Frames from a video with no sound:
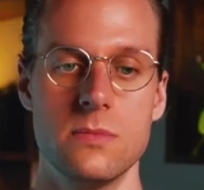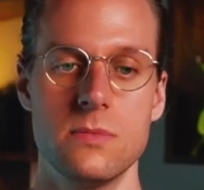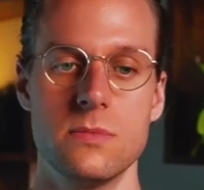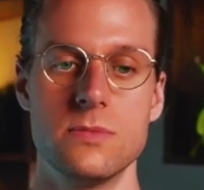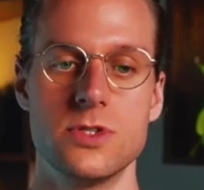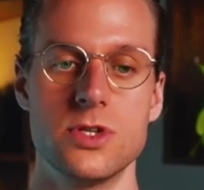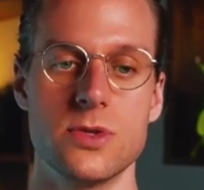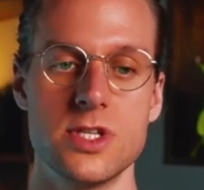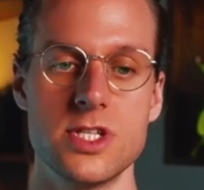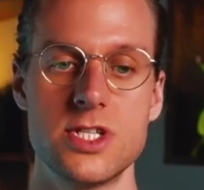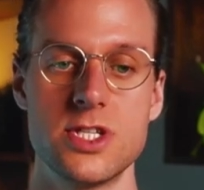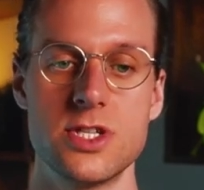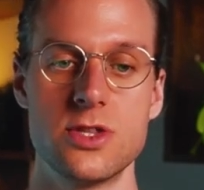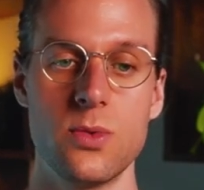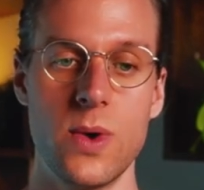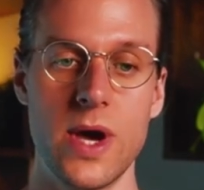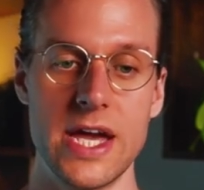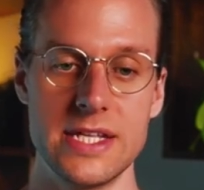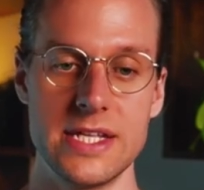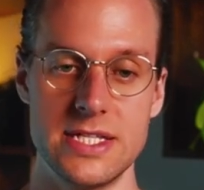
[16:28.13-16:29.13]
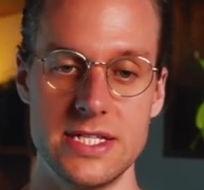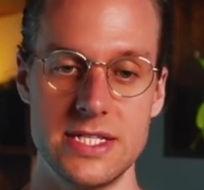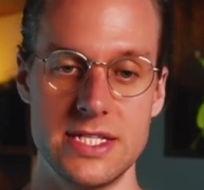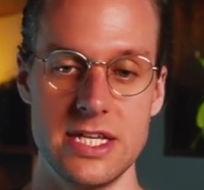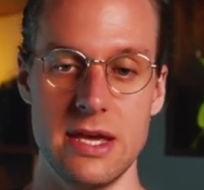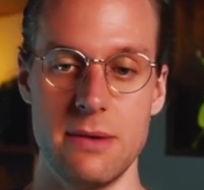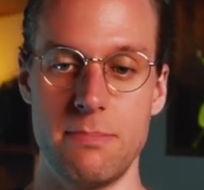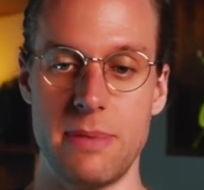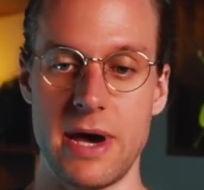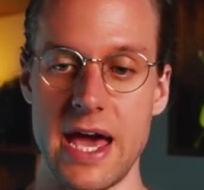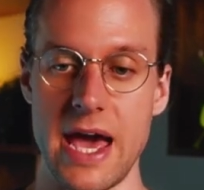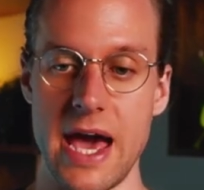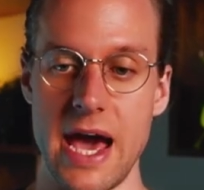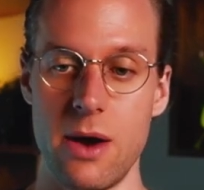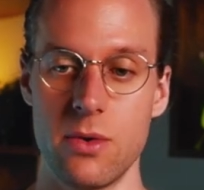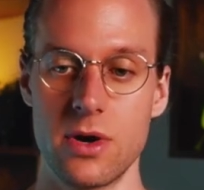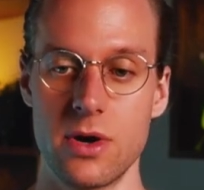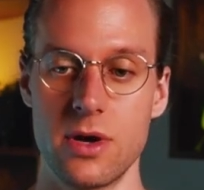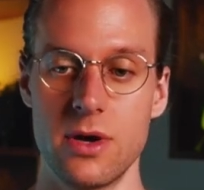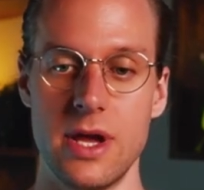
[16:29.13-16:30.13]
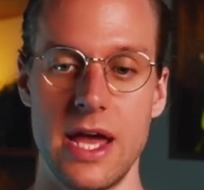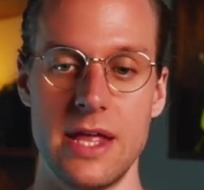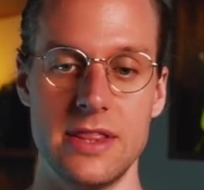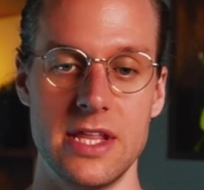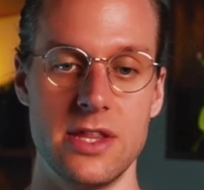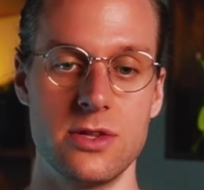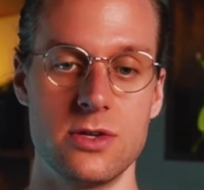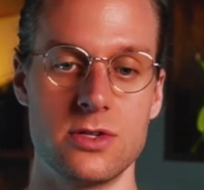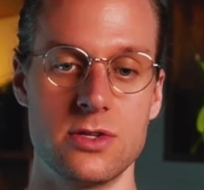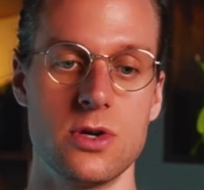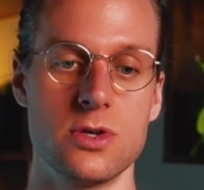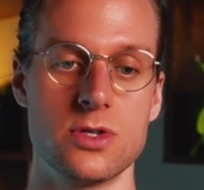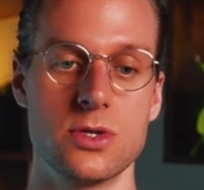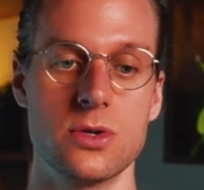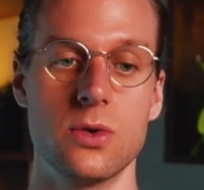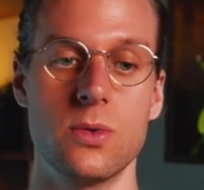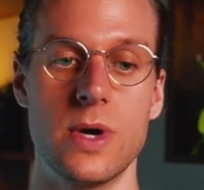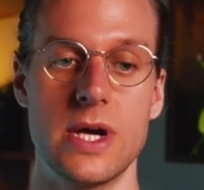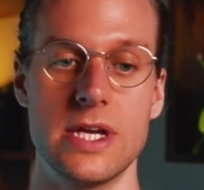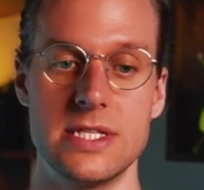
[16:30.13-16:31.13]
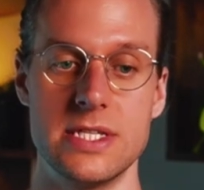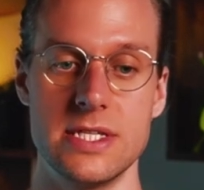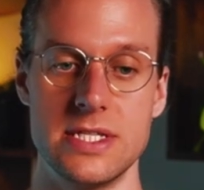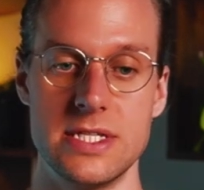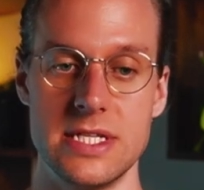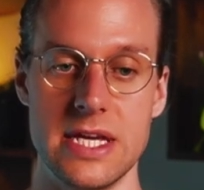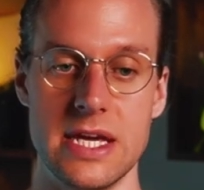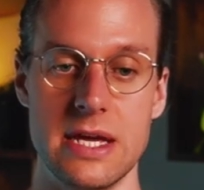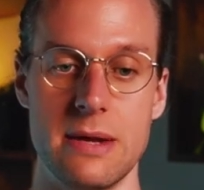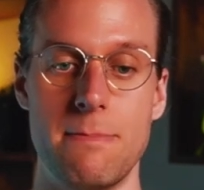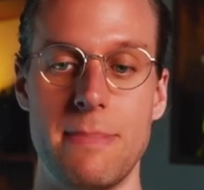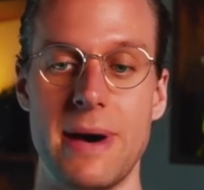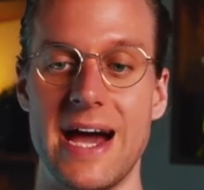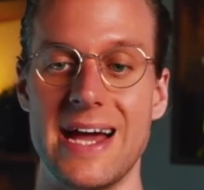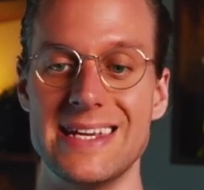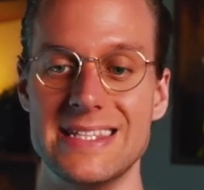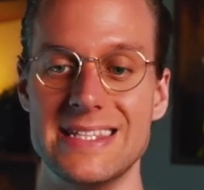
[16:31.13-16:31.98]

So this is the way to see it by hour, and then there's also a way to see it by